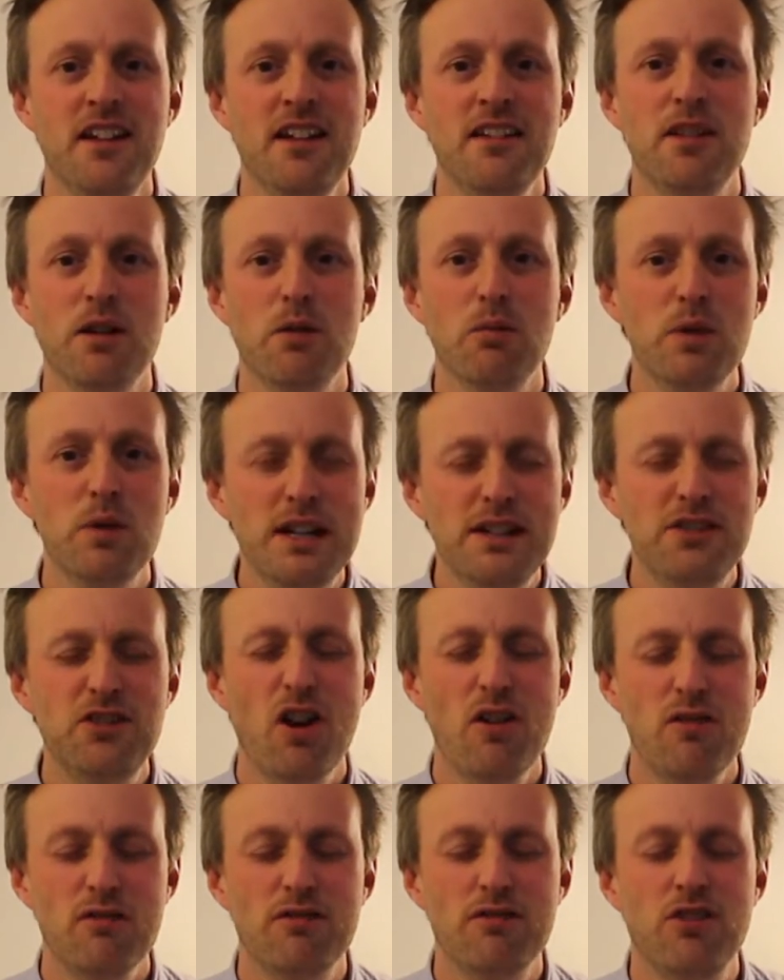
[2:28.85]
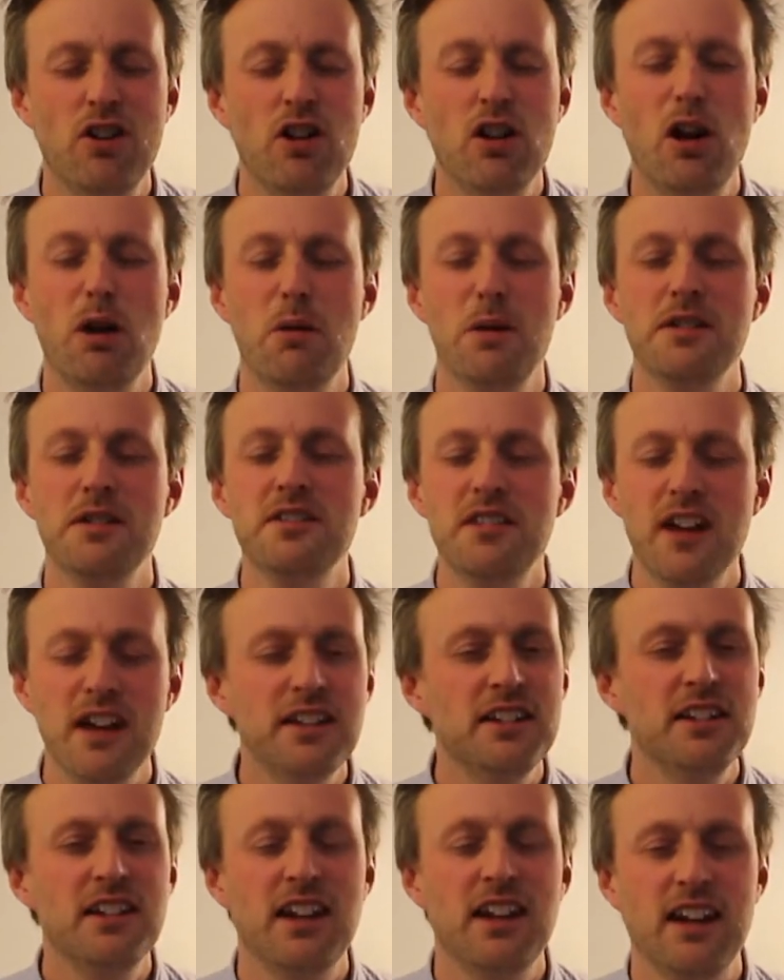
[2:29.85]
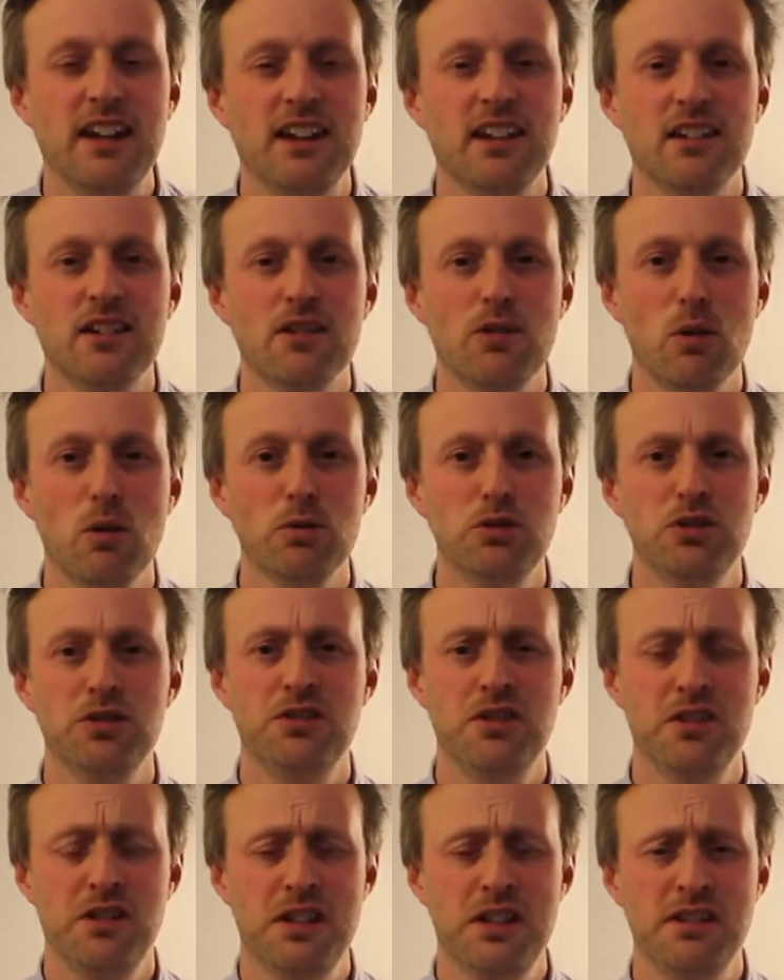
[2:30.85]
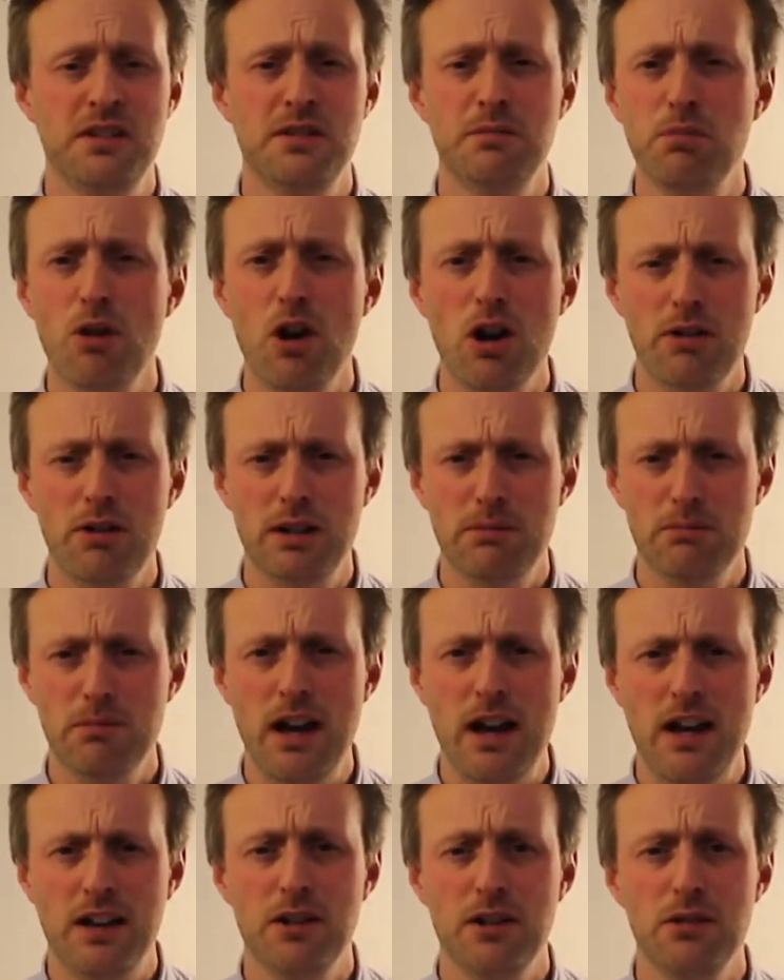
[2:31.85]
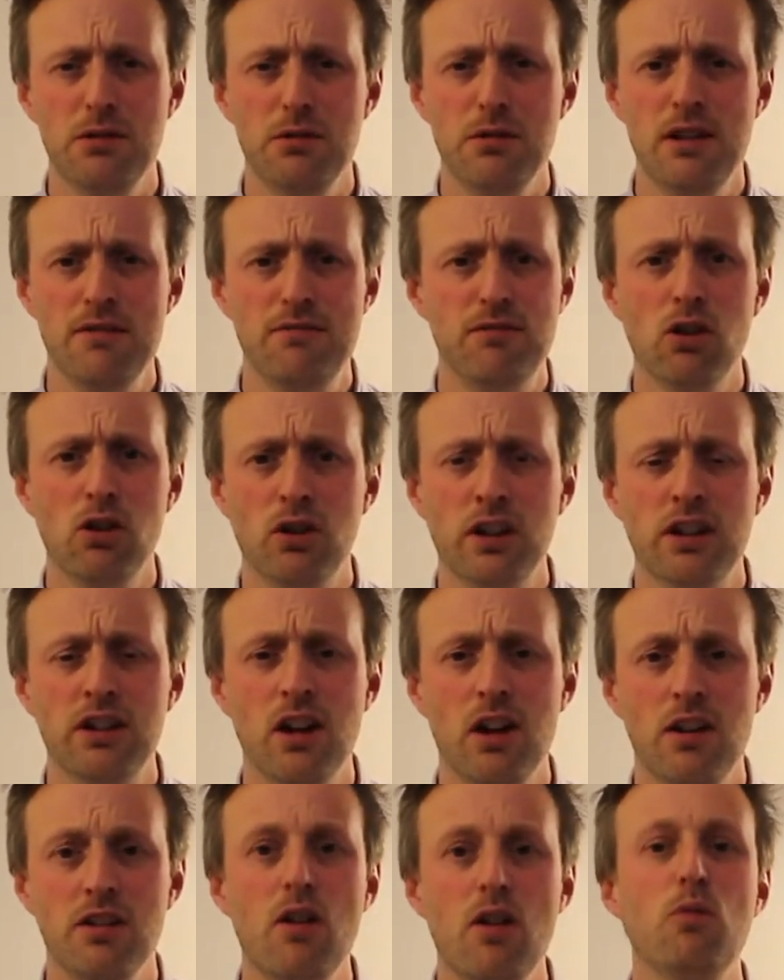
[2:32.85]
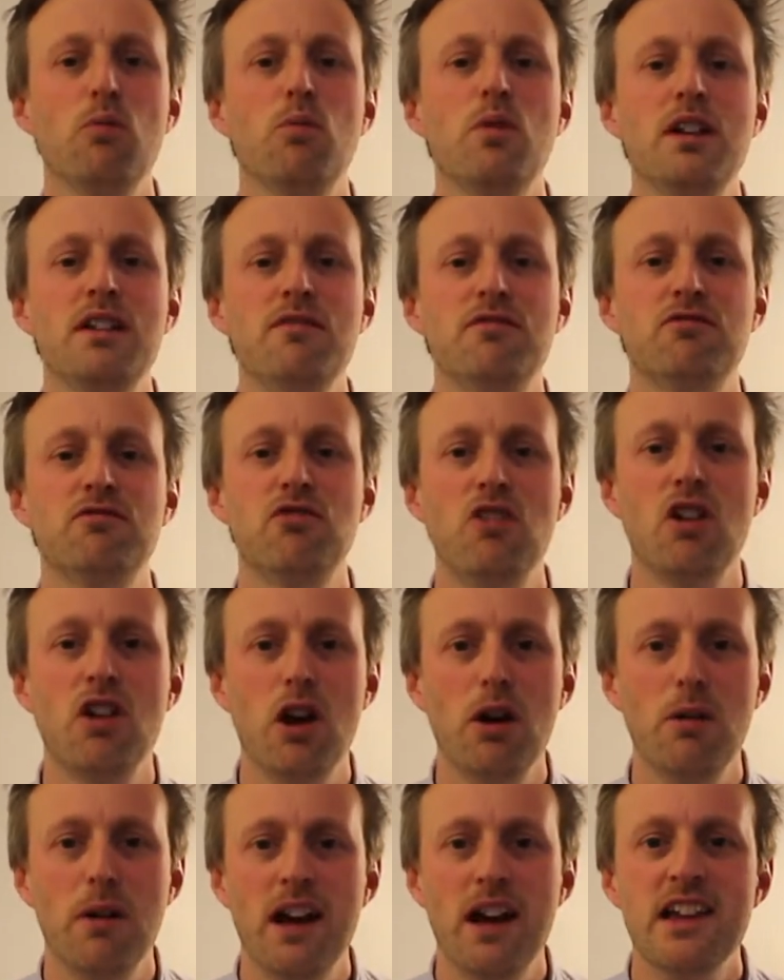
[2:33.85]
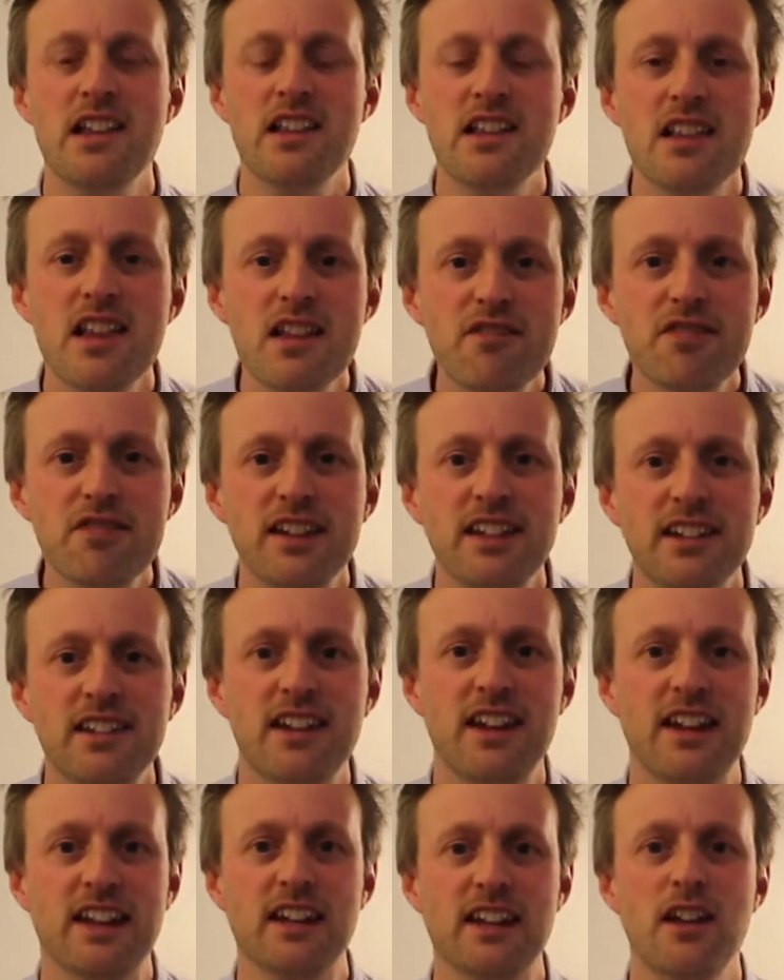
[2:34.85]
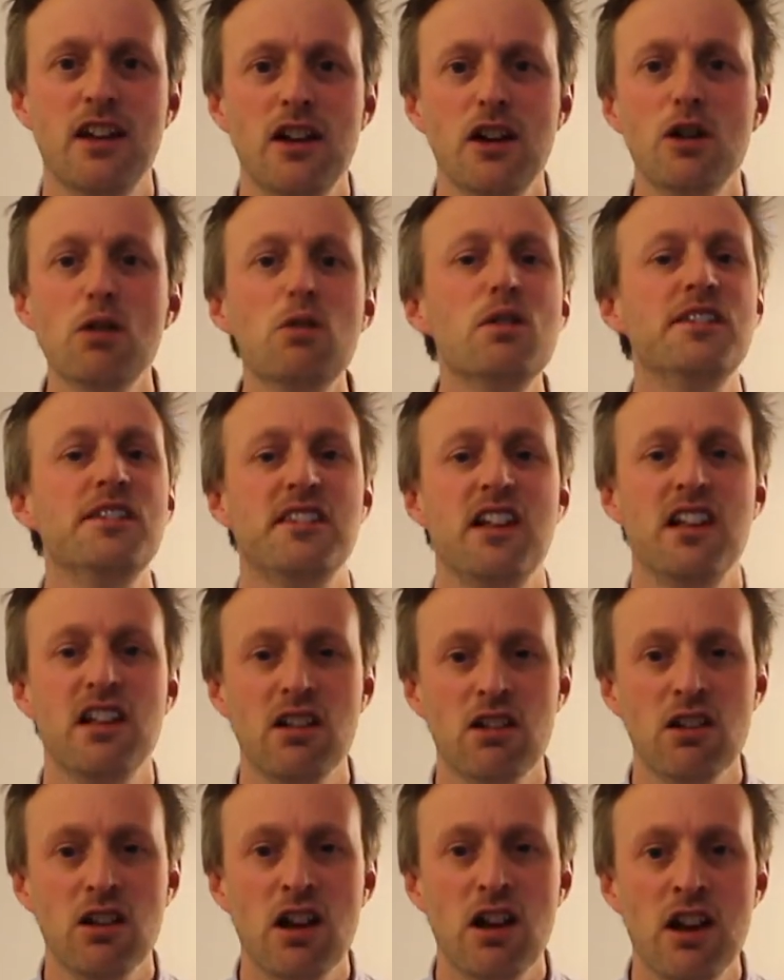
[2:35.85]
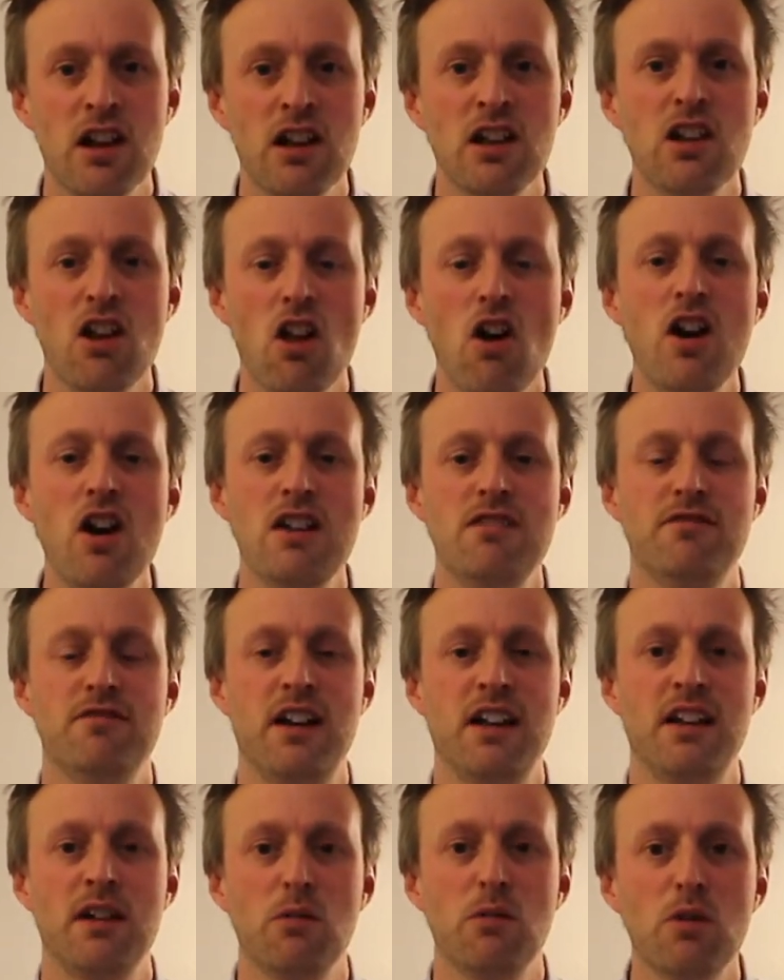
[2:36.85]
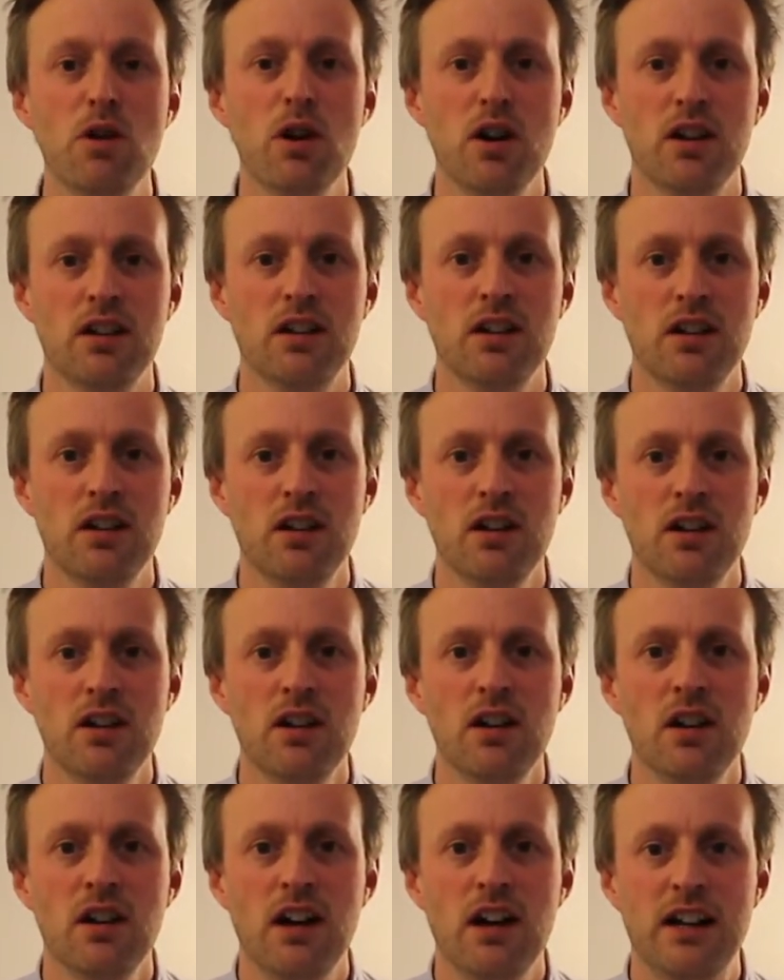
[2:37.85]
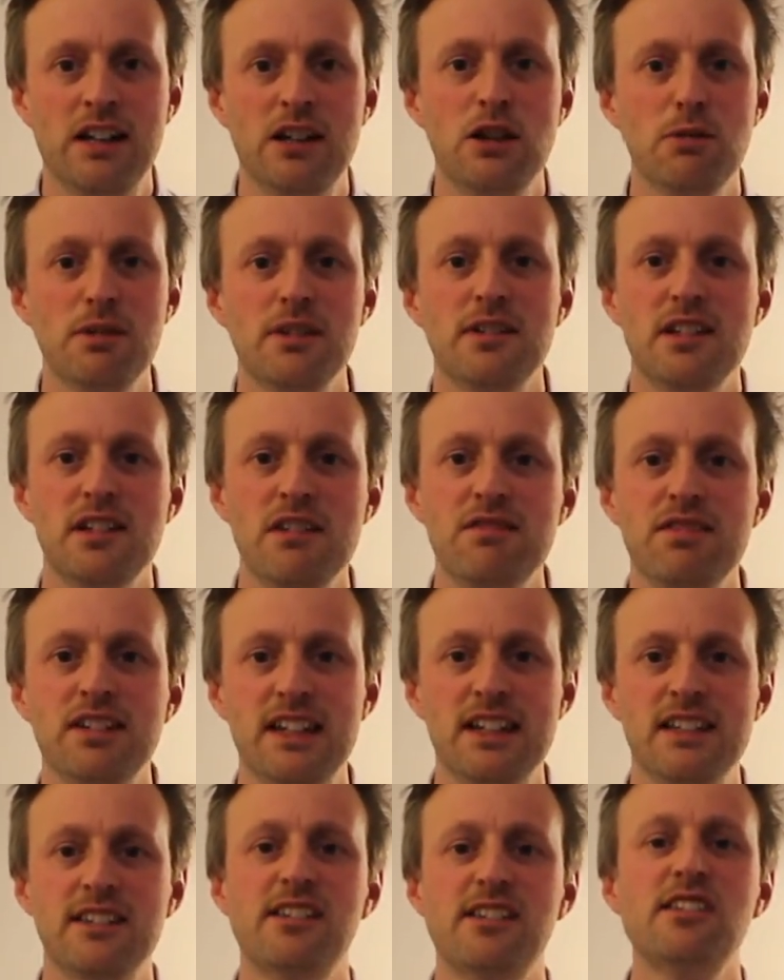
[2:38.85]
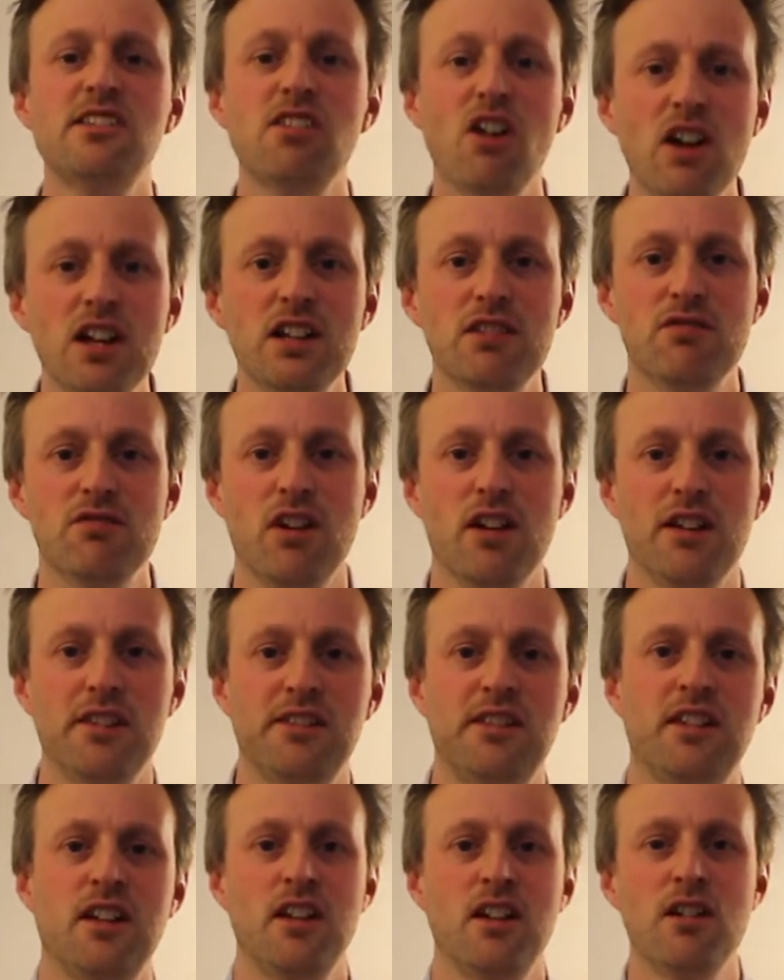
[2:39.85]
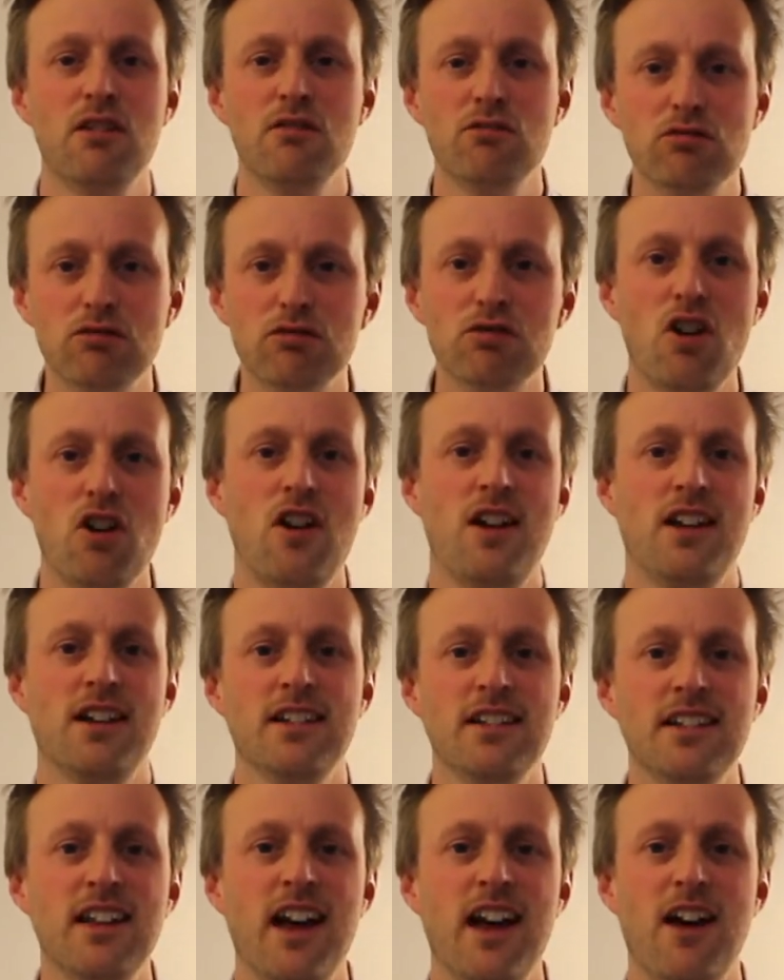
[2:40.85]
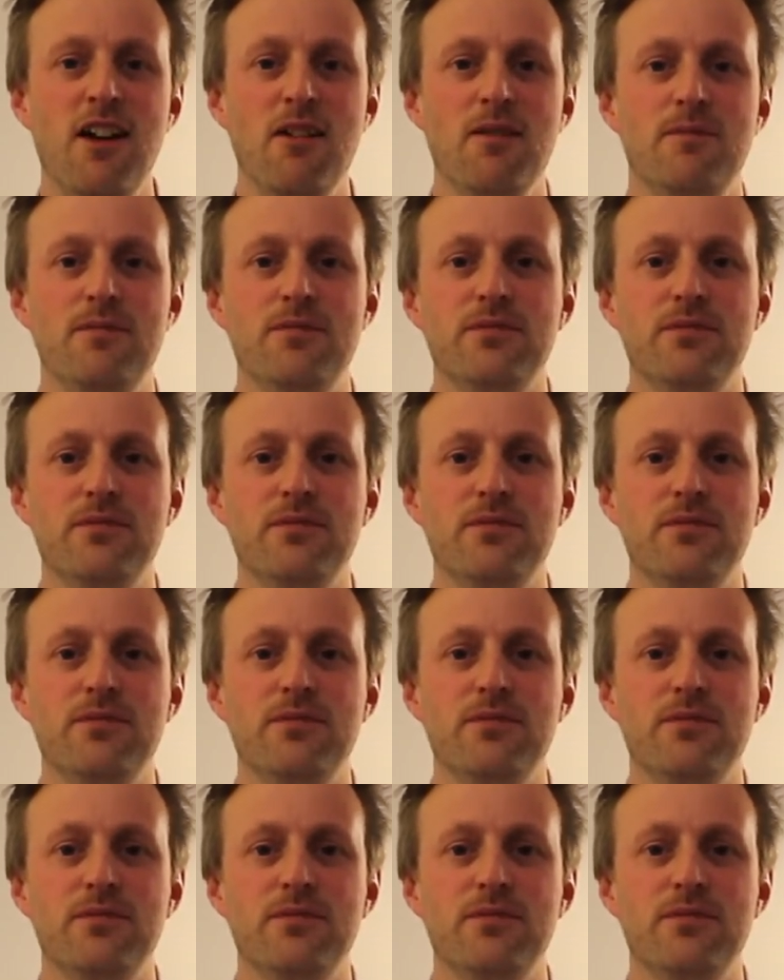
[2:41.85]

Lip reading: that we don't follow a dead king or just an inspiring man who lived long ago. No, we follow a living king who is alive and at work, and who is living inside of us right now.